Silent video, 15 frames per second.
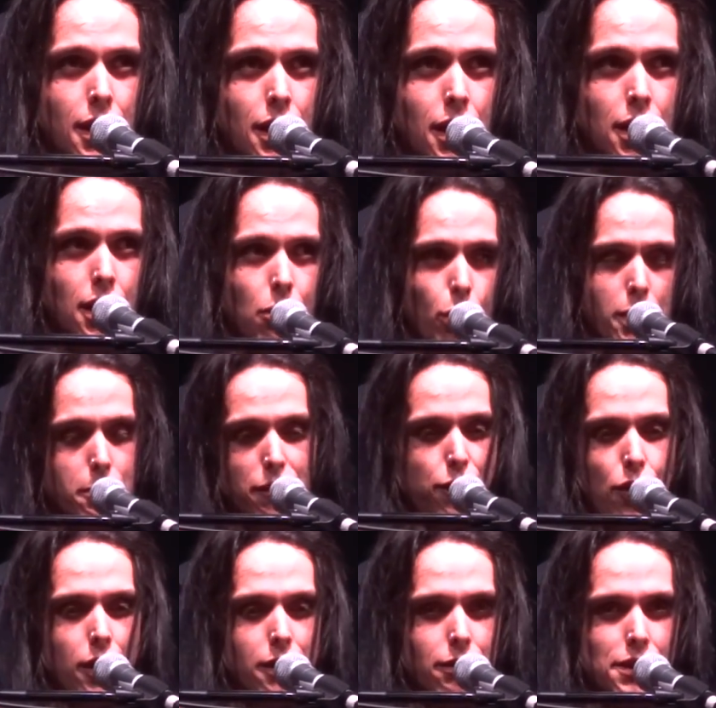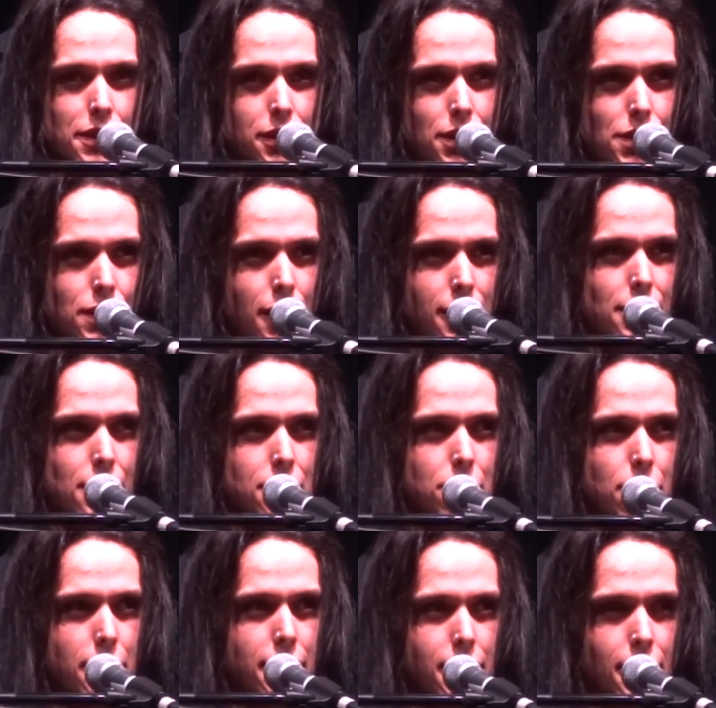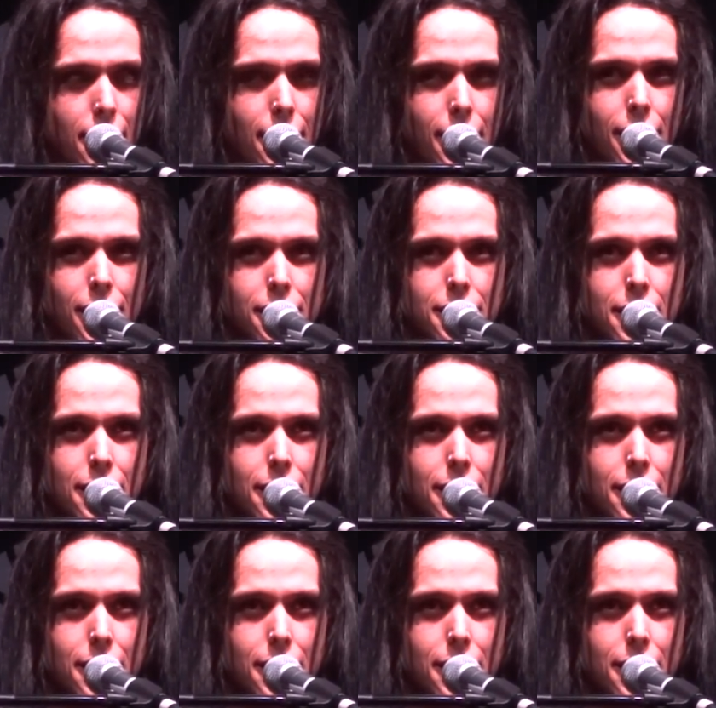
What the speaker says: Way before I was in the States anyway. And